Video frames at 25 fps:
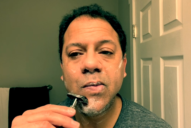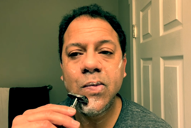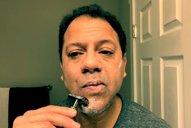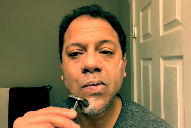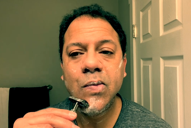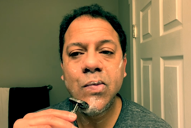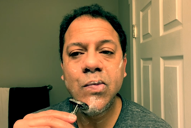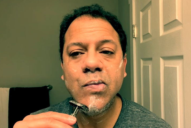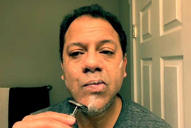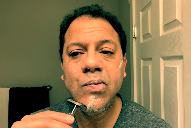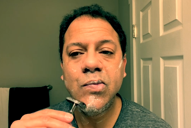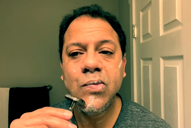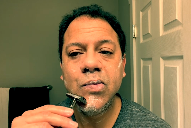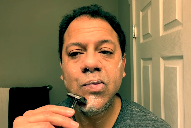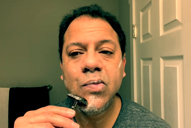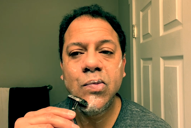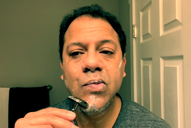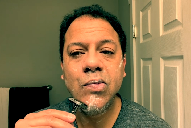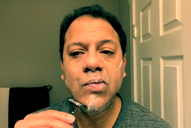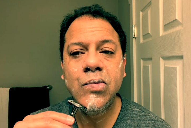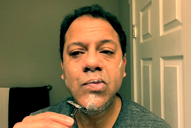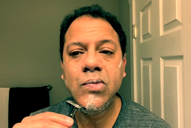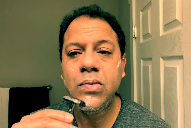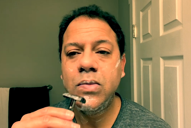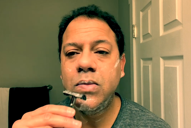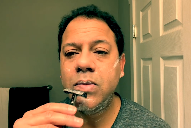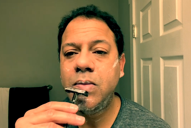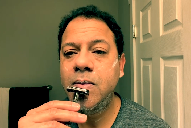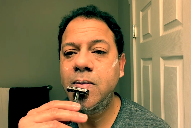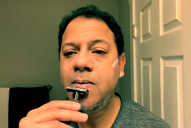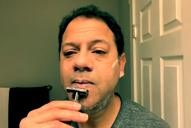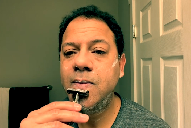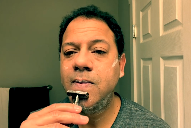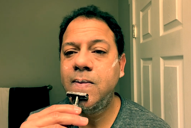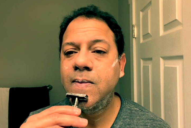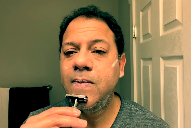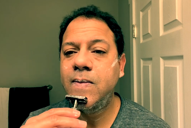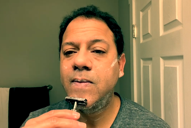
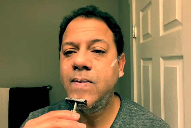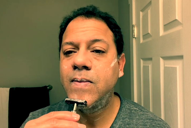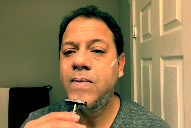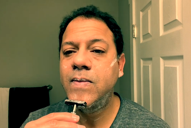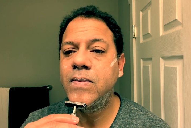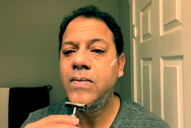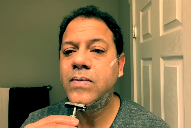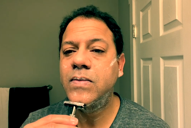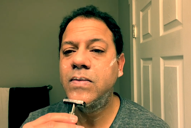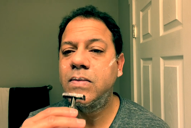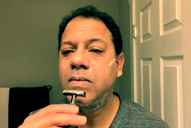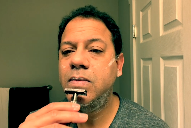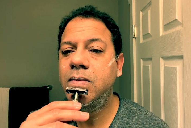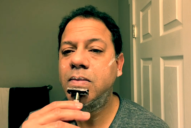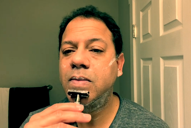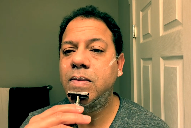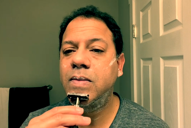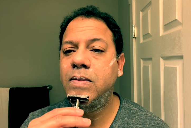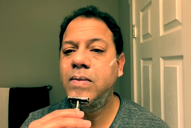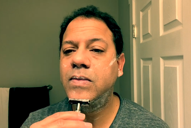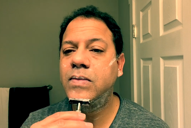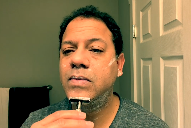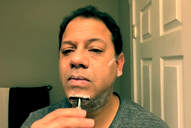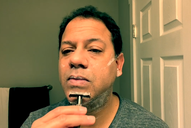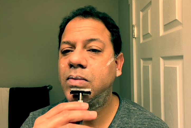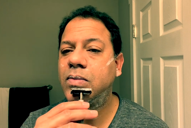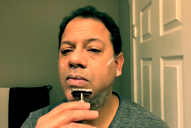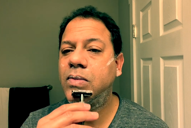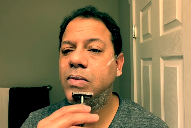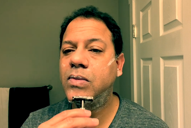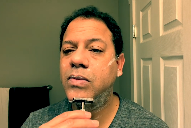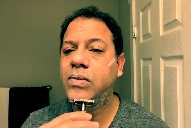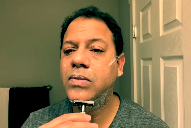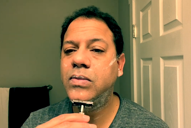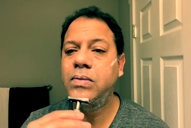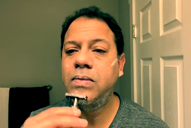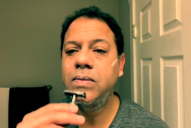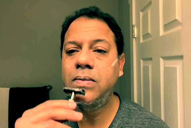
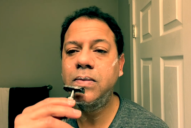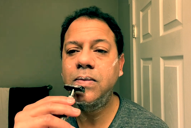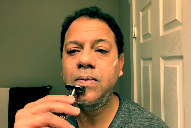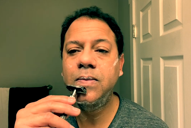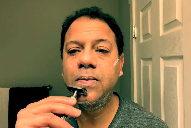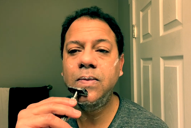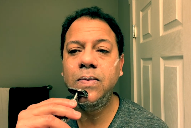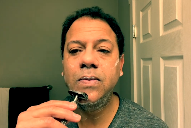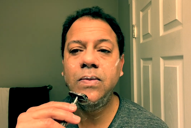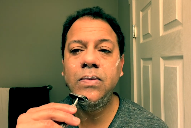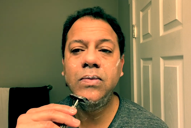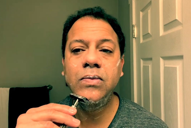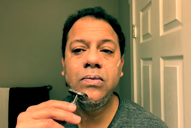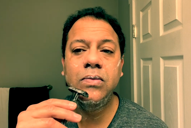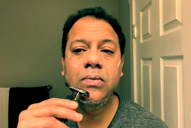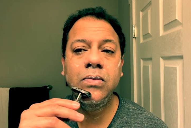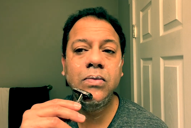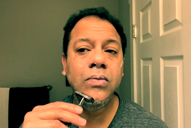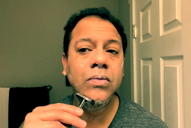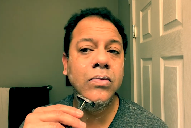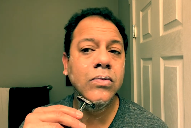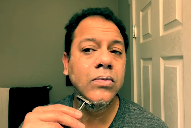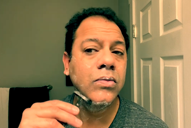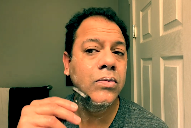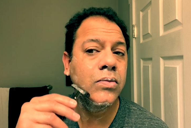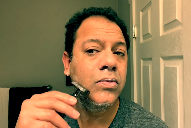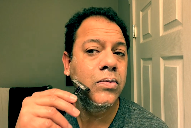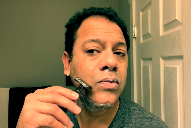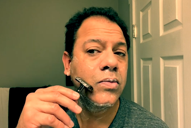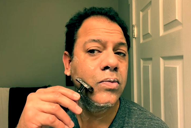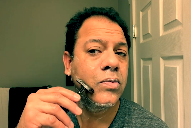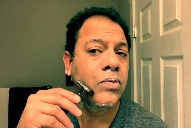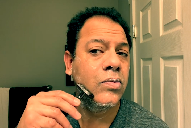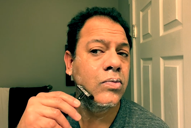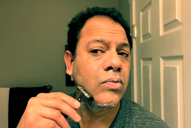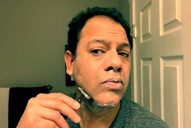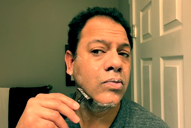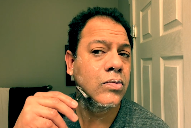
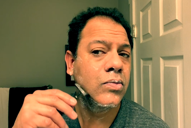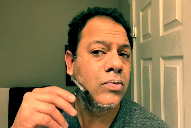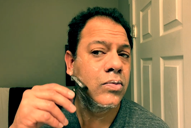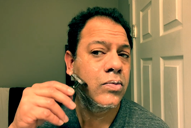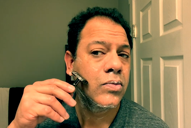Nobody speaks.